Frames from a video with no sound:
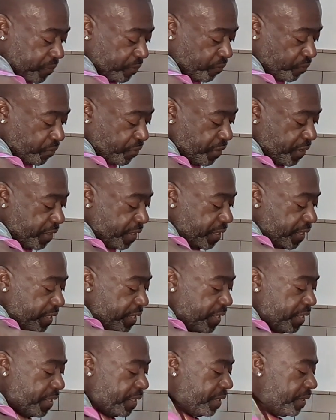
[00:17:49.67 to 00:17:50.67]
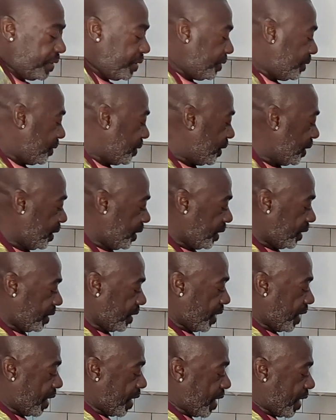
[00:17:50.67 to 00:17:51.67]

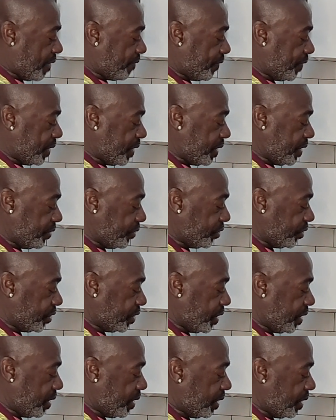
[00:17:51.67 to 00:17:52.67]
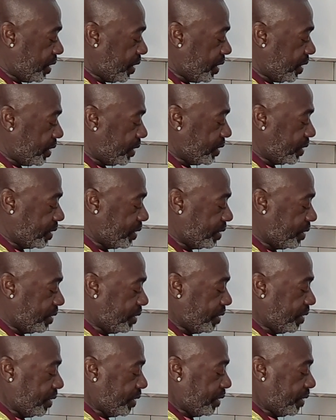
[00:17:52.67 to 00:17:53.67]
1.5 inches
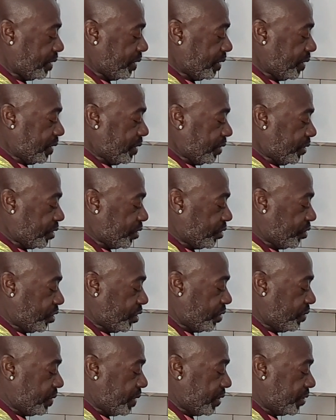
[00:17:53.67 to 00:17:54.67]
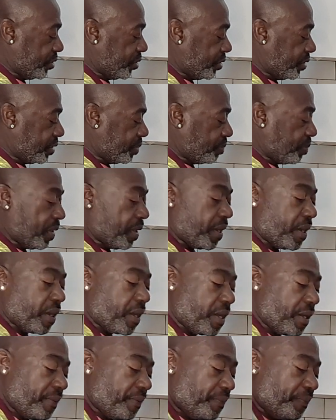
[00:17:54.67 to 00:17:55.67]
to 2 inches
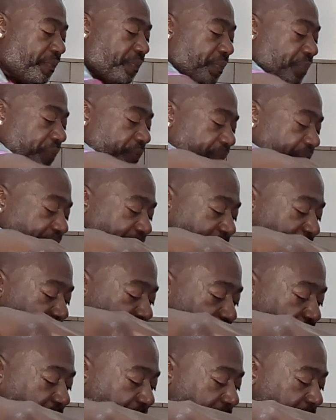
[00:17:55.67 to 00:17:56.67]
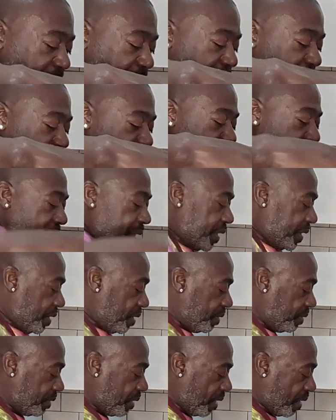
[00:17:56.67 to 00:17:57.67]
apart so they
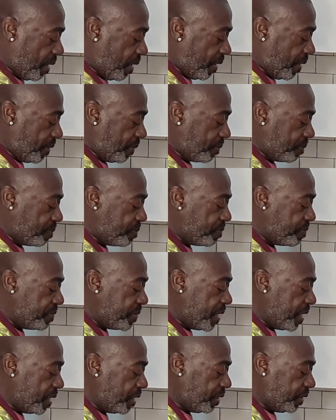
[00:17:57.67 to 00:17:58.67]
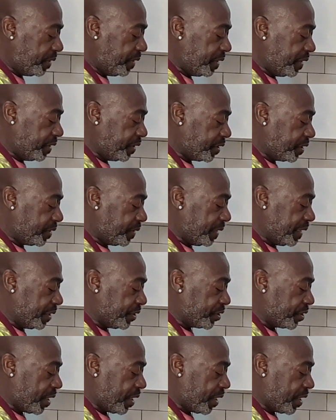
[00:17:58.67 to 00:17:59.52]
don't all meld into each